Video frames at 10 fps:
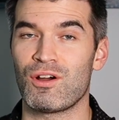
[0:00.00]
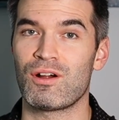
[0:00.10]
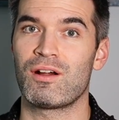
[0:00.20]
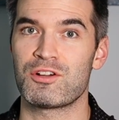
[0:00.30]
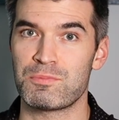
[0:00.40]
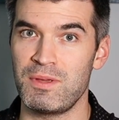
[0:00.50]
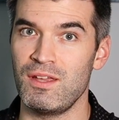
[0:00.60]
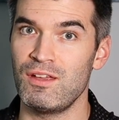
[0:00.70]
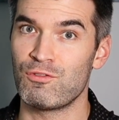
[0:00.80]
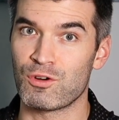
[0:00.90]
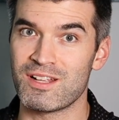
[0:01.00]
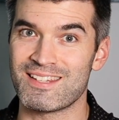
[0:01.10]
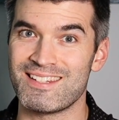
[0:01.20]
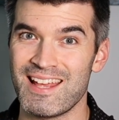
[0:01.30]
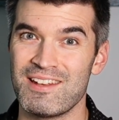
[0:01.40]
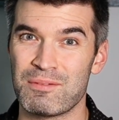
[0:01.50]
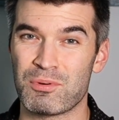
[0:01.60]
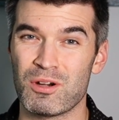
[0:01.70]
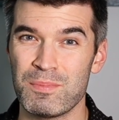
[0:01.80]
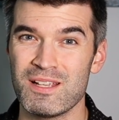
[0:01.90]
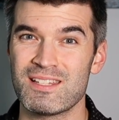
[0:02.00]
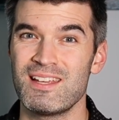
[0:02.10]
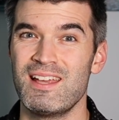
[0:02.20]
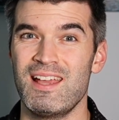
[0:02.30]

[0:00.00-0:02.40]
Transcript: RRSP for its intended purpose,